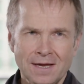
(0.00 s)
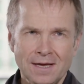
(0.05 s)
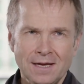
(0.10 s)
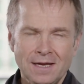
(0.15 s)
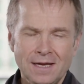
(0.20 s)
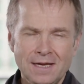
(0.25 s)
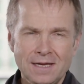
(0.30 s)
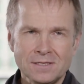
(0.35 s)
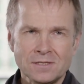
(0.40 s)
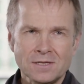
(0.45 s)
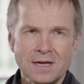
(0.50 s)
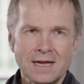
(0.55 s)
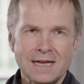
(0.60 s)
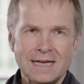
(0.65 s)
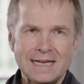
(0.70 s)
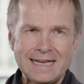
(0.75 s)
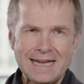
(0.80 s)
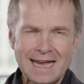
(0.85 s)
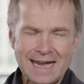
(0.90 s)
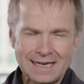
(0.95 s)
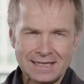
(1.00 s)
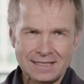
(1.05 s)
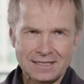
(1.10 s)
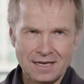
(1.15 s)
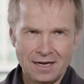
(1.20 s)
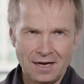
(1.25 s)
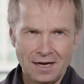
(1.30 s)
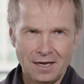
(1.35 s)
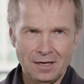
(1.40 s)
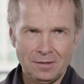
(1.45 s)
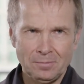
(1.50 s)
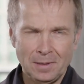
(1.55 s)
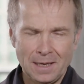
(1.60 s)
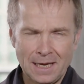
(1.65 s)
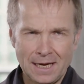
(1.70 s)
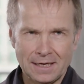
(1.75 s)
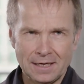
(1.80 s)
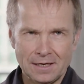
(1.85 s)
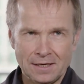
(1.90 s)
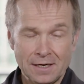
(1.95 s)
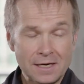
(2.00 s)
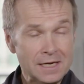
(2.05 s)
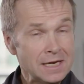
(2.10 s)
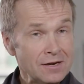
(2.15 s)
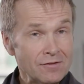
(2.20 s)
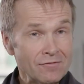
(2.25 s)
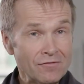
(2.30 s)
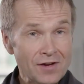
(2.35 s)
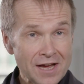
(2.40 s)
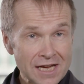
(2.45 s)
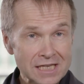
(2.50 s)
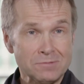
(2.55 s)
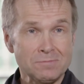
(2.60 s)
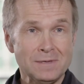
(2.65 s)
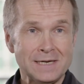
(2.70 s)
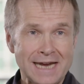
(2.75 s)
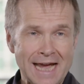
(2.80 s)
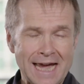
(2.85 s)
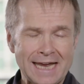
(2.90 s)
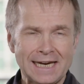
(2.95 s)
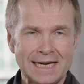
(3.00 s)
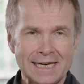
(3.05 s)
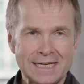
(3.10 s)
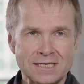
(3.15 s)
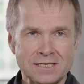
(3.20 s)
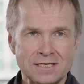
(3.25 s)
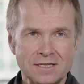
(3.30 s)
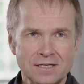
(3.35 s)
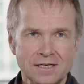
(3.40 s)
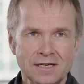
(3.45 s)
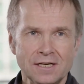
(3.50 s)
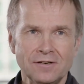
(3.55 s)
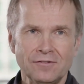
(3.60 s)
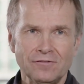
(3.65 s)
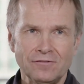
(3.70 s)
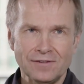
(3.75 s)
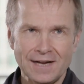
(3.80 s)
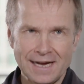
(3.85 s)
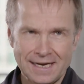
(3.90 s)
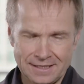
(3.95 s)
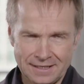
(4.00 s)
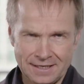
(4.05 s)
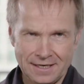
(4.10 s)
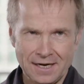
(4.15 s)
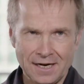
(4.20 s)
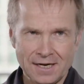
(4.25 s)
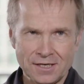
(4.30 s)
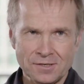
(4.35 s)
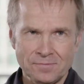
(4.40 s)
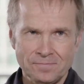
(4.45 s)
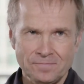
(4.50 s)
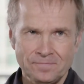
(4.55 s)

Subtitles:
Here's Jan-Carl Plagge, an investment analyst at Vanguard.